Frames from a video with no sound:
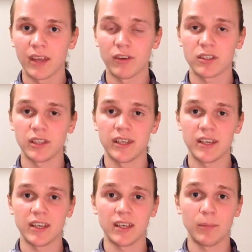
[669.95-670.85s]

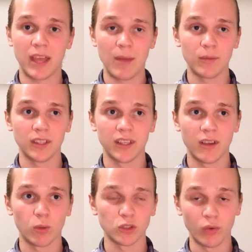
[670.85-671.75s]
Eventually,
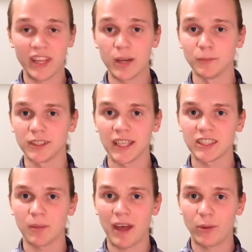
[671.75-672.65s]
he was really
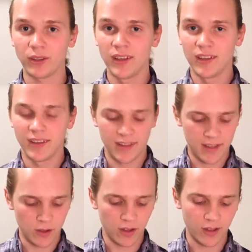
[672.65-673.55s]
obsessed about...
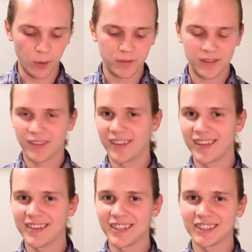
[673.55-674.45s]
Oops,
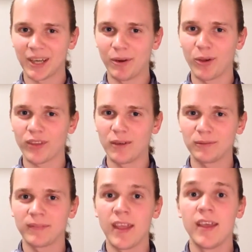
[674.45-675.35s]
timer goes
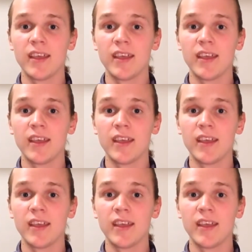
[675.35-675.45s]
off.